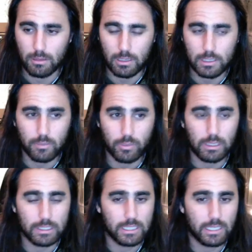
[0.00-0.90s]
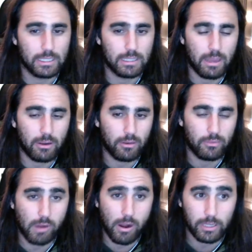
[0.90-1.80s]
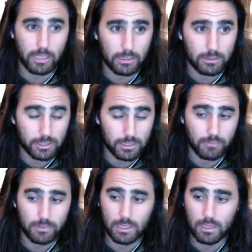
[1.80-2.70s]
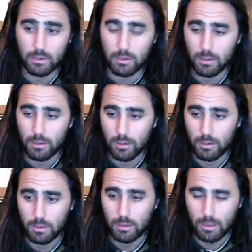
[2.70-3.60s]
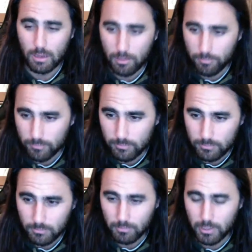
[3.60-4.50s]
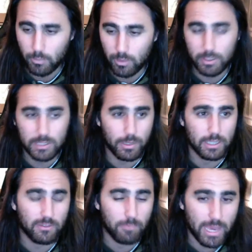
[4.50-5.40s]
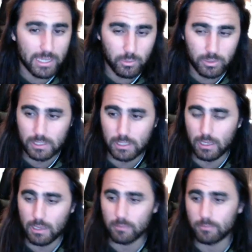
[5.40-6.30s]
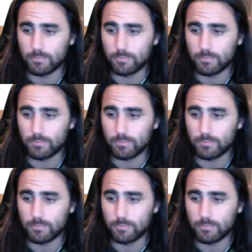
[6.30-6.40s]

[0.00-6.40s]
is a realistic contender if Ferrari can get their stuff together. But I wouldn't be surprised if Max wins it again.